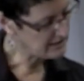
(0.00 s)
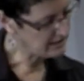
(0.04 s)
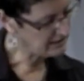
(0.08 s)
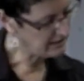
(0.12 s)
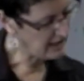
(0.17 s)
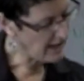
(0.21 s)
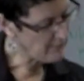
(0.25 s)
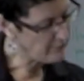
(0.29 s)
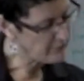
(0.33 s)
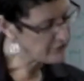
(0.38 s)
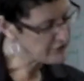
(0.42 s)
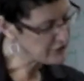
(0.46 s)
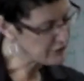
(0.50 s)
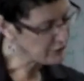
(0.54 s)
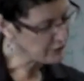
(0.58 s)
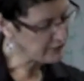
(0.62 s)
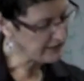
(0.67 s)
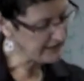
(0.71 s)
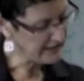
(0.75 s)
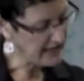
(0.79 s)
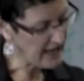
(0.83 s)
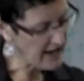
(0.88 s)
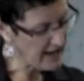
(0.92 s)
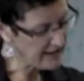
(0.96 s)
and Labrador
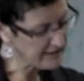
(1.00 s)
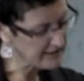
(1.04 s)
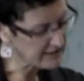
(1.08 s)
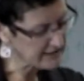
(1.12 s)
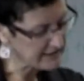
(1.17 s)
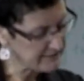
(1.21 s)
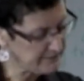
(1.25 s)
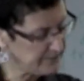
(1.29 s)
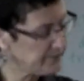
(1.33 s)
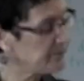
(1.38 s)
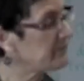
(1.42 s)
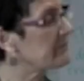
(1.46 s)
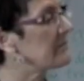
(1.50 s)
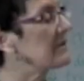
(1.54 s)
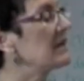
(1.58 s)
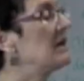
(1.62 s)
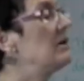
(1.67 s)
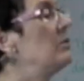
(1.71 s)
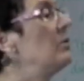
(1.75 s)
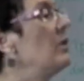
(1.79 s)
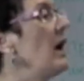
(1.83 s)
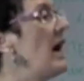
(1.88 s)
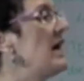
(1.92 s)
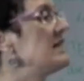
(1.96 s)
in Canada
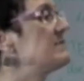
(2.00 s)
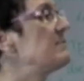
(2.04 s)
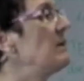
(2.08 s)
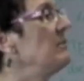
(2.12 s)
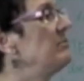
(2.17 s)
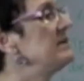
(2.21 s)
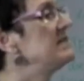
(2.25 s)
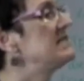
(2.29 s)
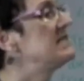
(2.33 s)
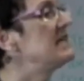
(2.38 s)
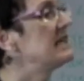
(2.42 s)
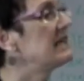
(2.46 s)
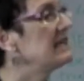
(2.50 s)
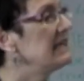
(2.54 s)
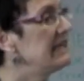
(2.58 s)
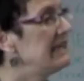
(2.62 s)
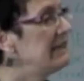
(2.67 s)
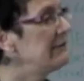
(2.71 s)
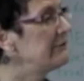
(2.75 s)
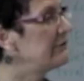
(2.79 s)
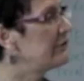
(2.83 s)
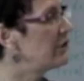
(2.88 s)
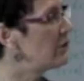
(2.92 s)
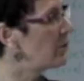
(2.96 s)
has been particularly
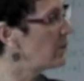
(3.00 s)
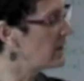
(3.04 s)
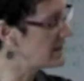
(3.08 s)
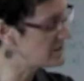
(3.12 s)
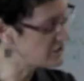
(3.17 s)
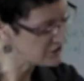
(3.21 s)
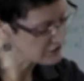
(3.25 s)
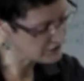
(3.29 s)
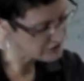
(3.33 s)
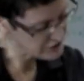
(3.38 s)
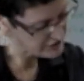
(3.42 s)
influential.